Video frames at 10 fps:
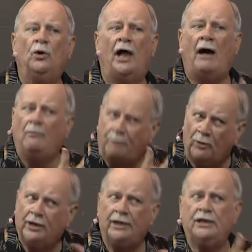how
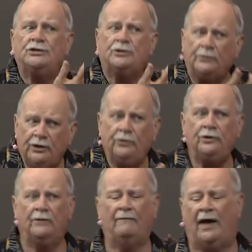important it is to renew
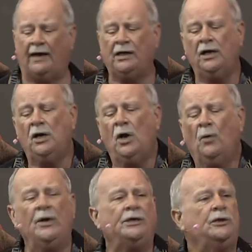your mind.
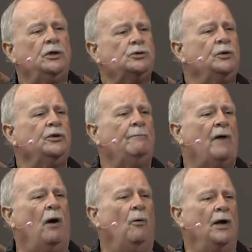We did the truth
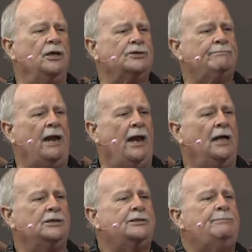about what is
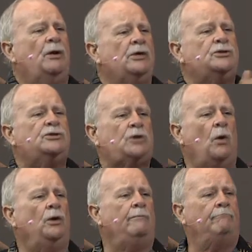man, spirit,
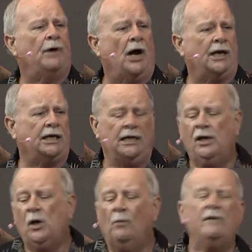soul, and body.
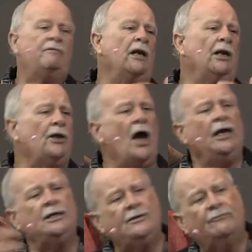We've done a
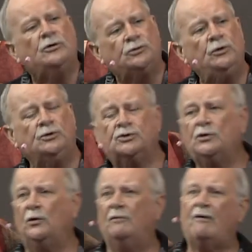lot of different truths.
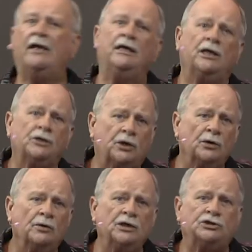So if I can
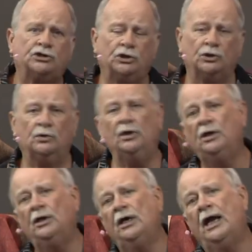encourage you,
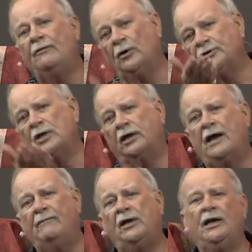and those that are
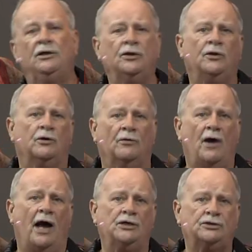coming into the
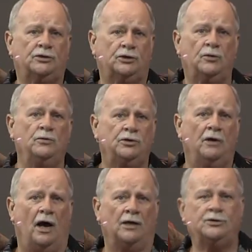garage through
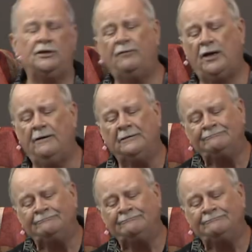uh, TV,